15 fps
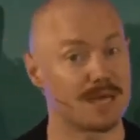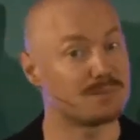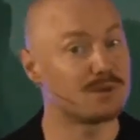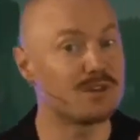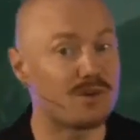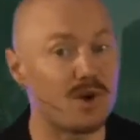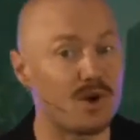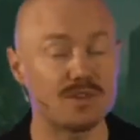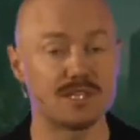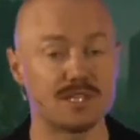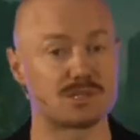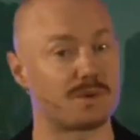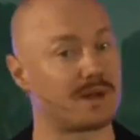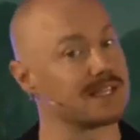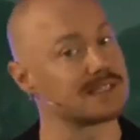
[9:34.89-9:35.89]
Maybe you've
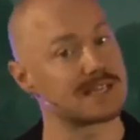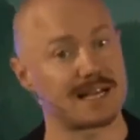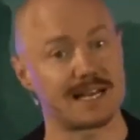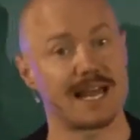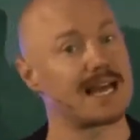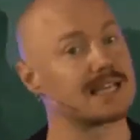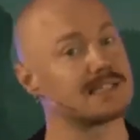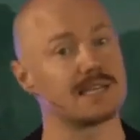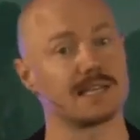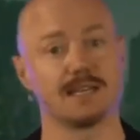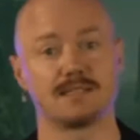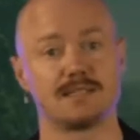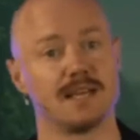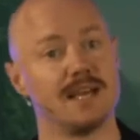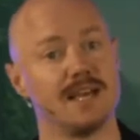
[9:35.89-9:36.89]
heard this one, it's a
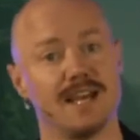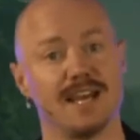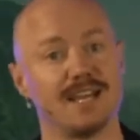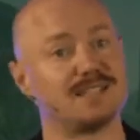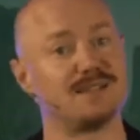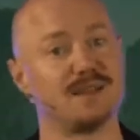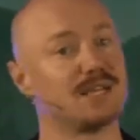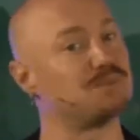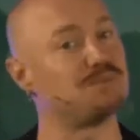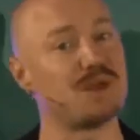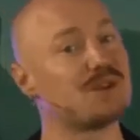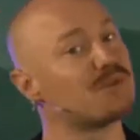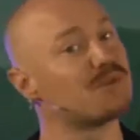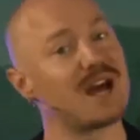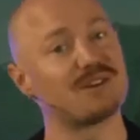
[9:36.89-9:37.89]
classic. It's, it's, it's
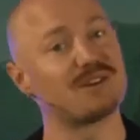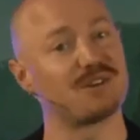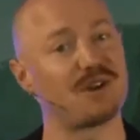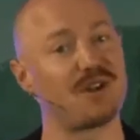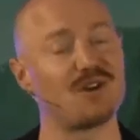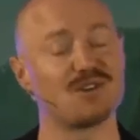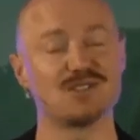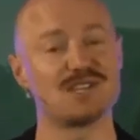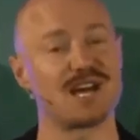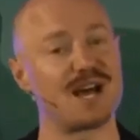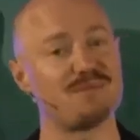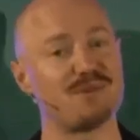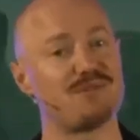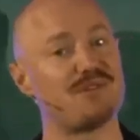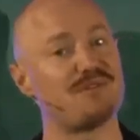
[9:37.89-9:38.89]
been around for a long
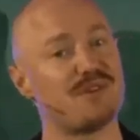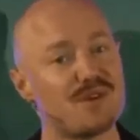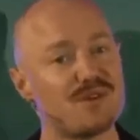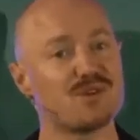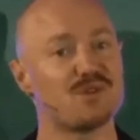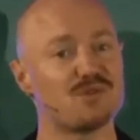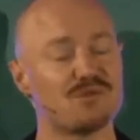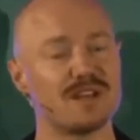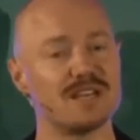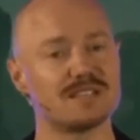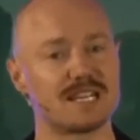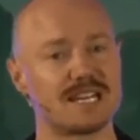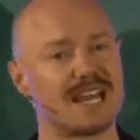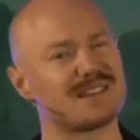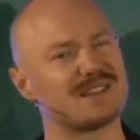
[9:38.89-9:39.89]
time and for very good
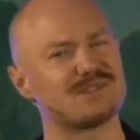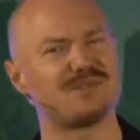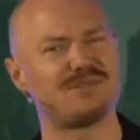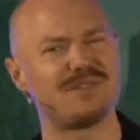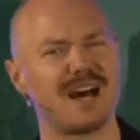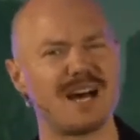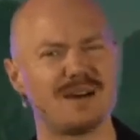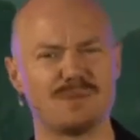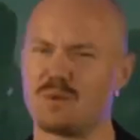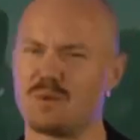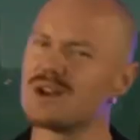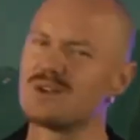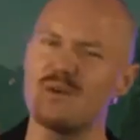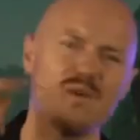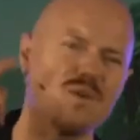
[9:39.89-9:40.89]
reason. Now, this farmer,
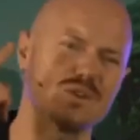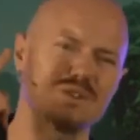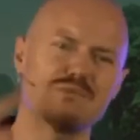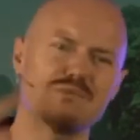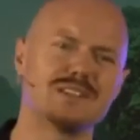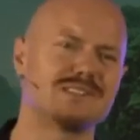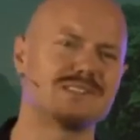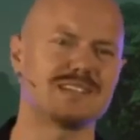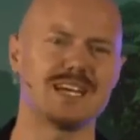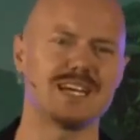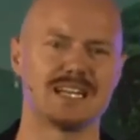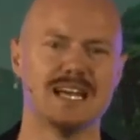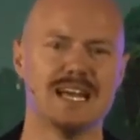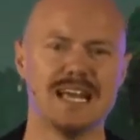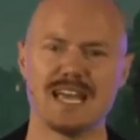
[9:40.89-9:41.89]
one horse, one
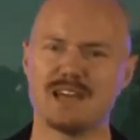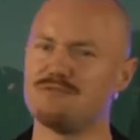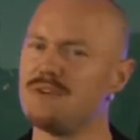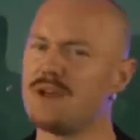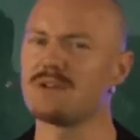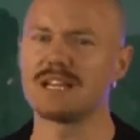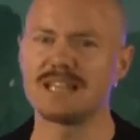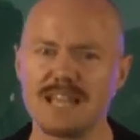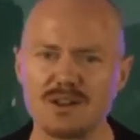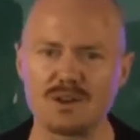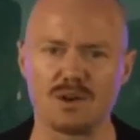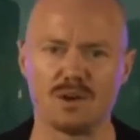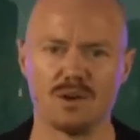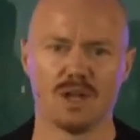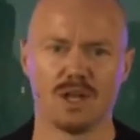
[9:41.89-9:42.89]
son, he had very
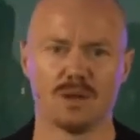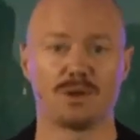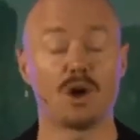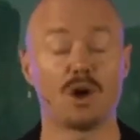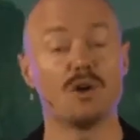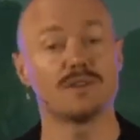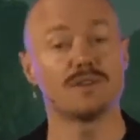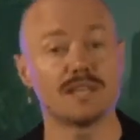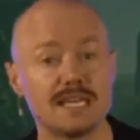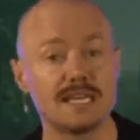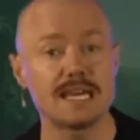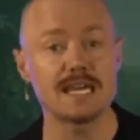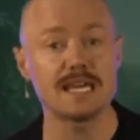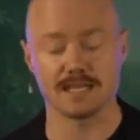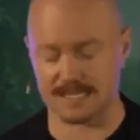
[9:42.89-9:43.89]
little, but over the
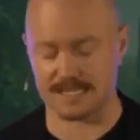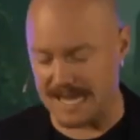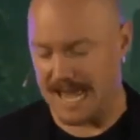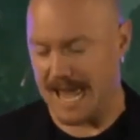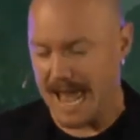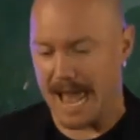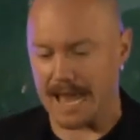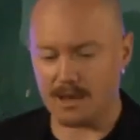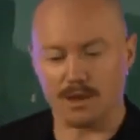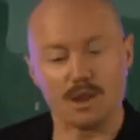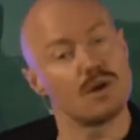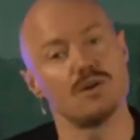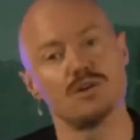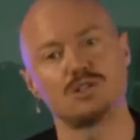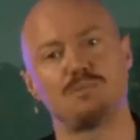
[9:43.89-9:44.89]
years he had
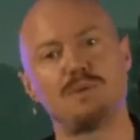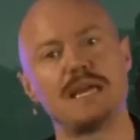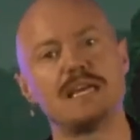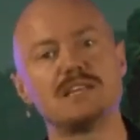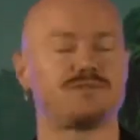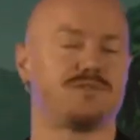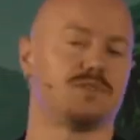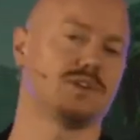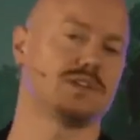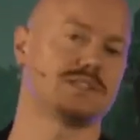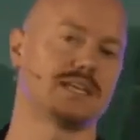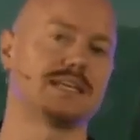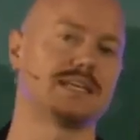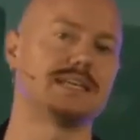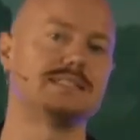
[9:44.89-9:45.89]
learned
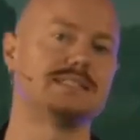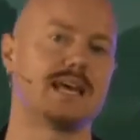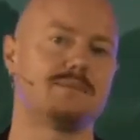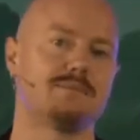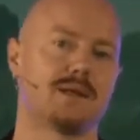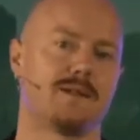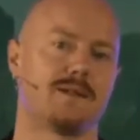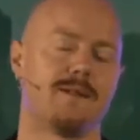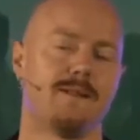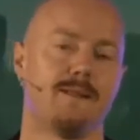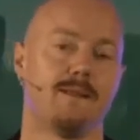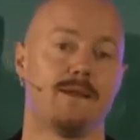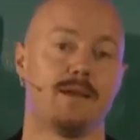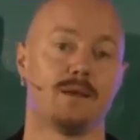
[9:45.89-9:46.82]
peacefulness and contentment.